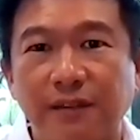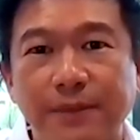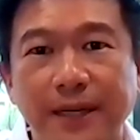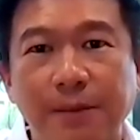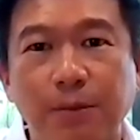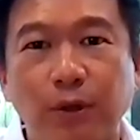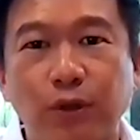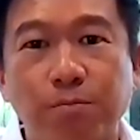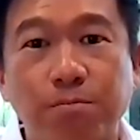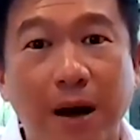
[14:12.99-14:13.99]
they've been able
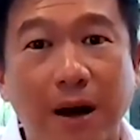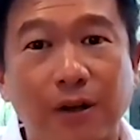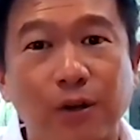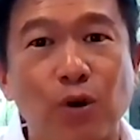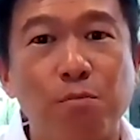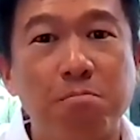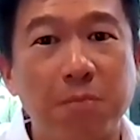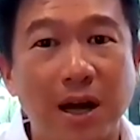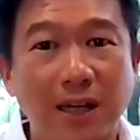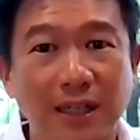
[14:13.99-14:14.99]
to borrow
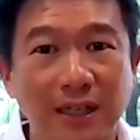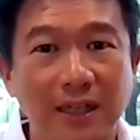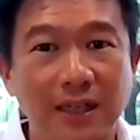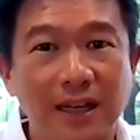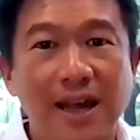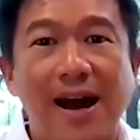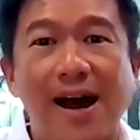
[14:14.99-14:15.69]
money,